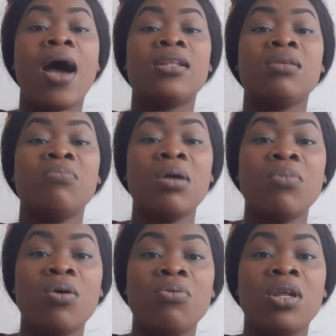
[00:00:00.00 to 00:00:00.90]
are the
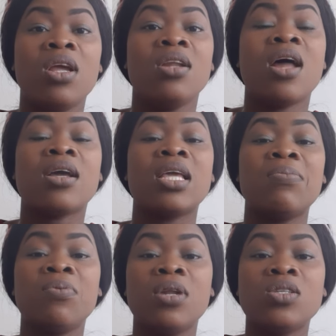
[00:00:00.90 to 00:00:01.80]
memory that
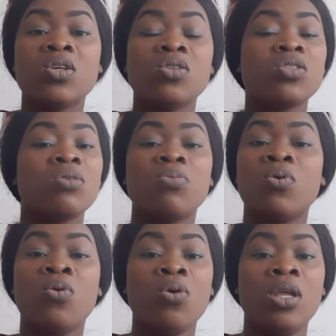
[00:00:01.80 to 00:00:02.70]
keep relationship
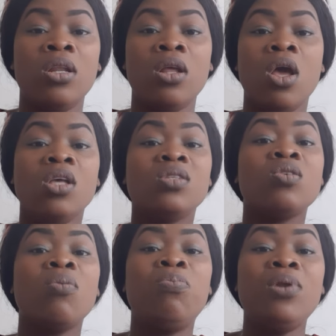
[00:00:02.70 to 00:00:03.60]
going.
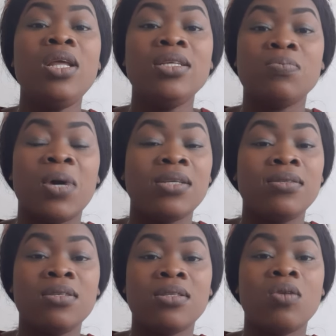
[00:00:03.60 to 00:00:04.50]
So please, my
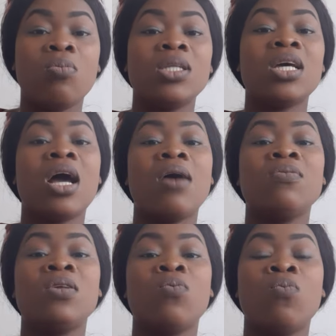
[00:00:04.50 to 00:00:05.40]
sister, no matter how
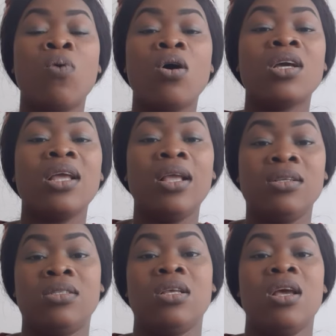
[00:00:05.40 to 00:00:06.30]
the work
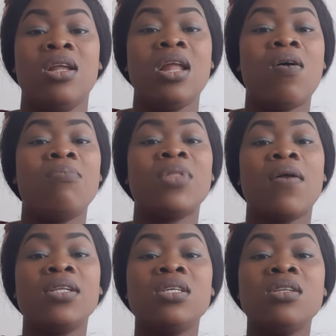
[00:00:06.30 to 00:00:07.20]
is, now I'm
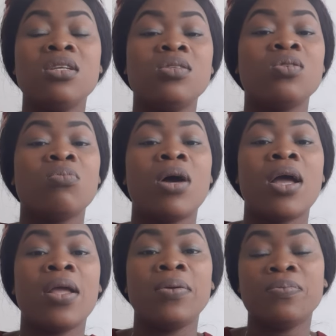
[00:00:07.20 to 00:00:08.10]
directing this
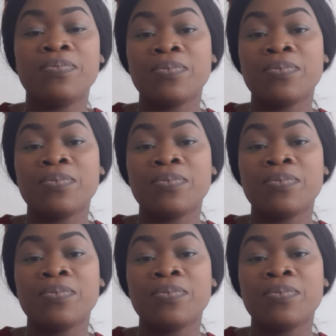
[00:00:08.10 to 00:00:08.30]
to